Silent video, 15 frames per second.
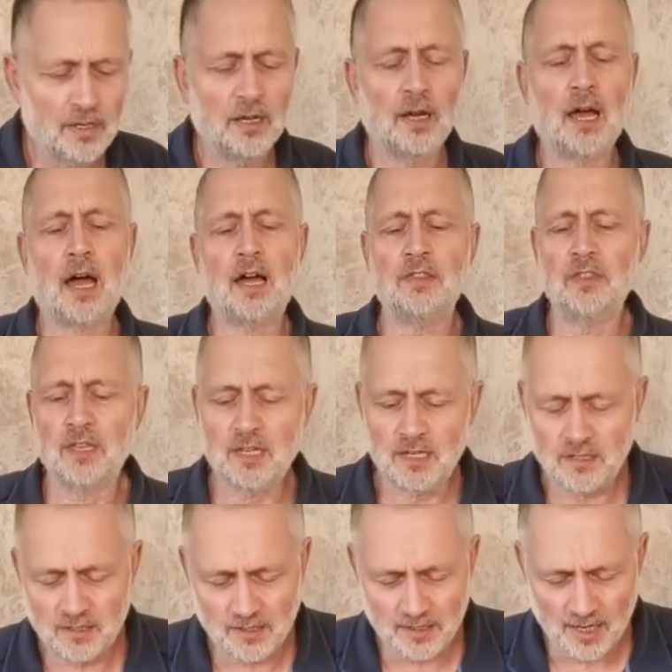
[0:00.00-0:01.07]
And
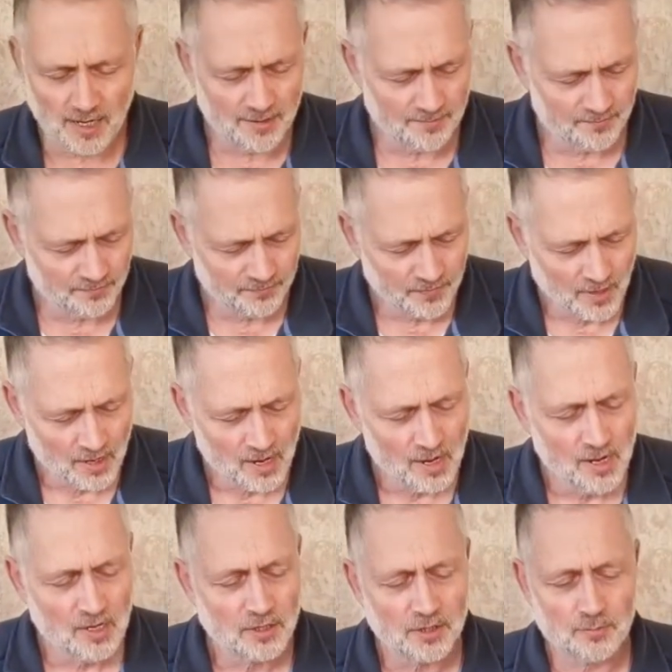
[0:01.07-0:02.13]
these
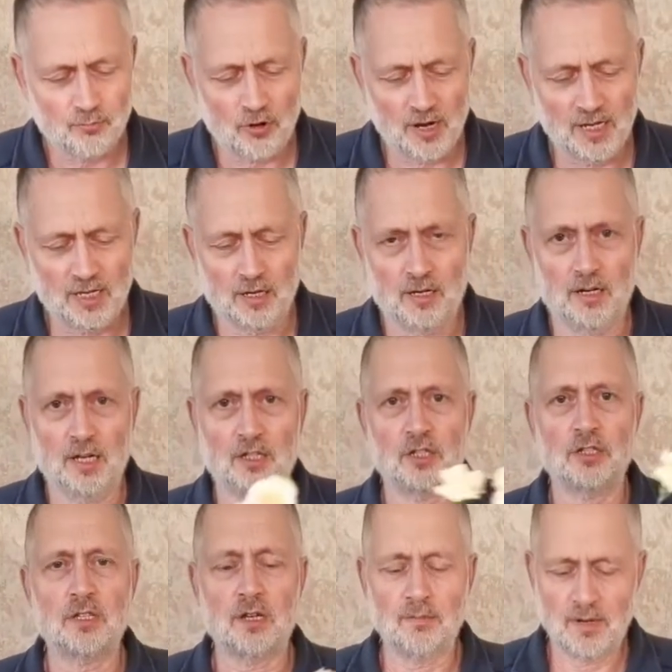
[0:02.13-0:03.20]
spray carnations,
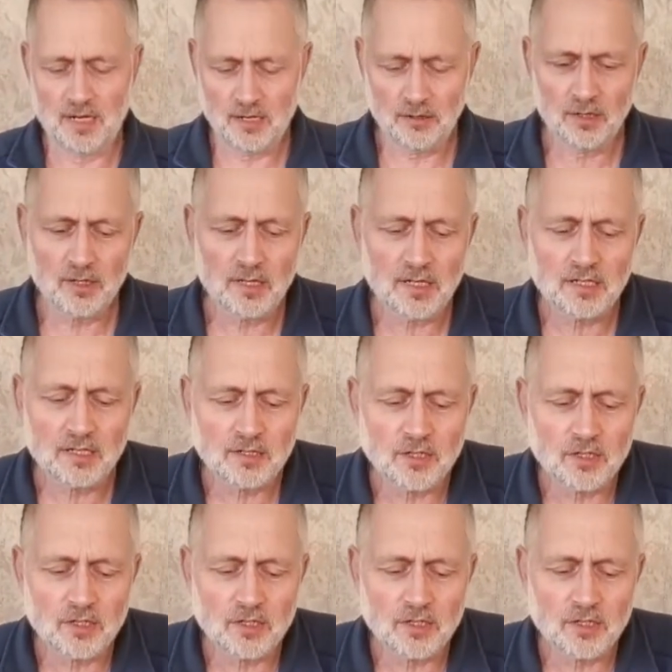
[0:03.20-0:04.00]
I mean, look at these. They're just